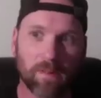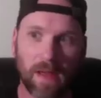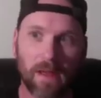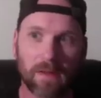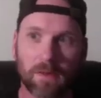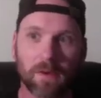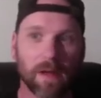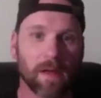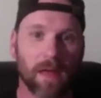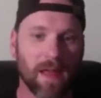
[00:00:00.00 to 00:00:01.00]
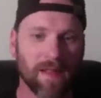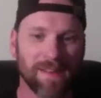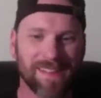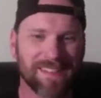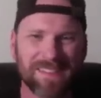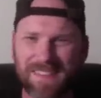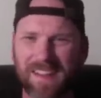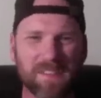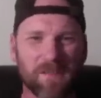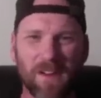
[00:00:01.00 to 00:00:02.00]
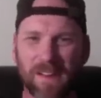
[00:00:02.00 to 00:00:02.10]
you, and it's just not as fun.